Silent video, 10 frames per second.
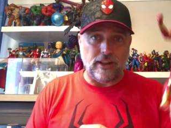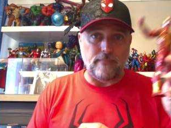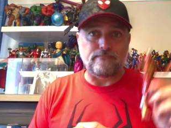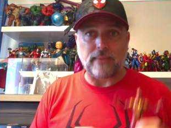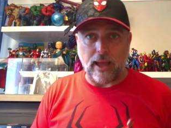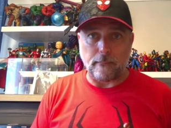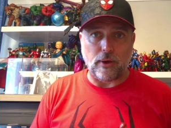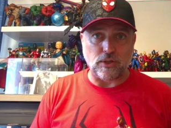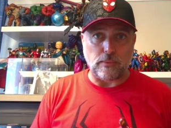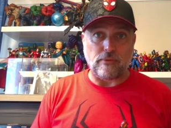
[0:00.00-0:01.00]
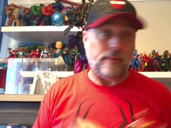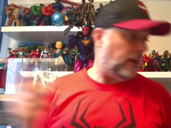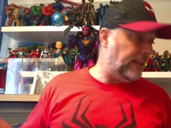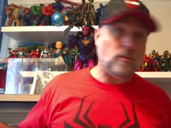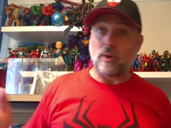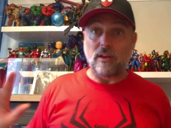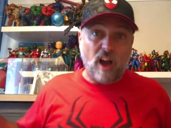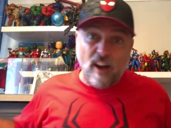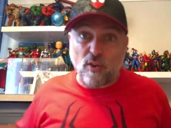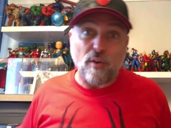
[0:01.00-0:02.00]
in and posing around. And equally,
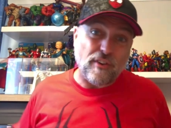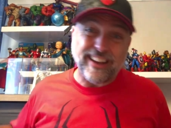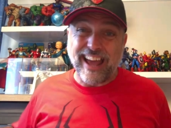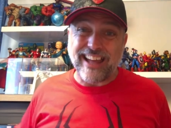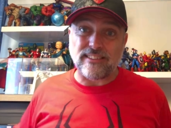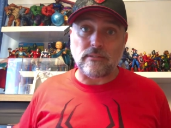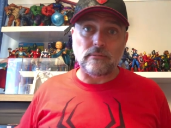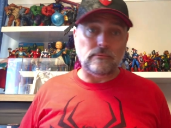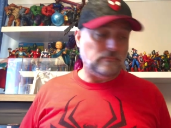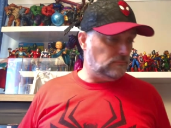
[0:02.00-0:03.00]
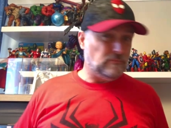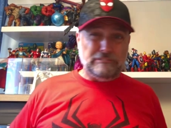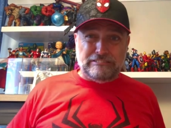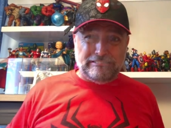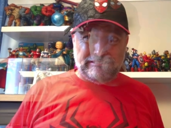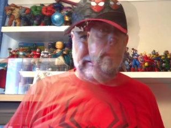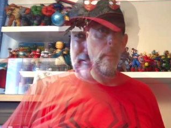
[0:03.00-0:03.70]
I've got to find the hands. Hmm?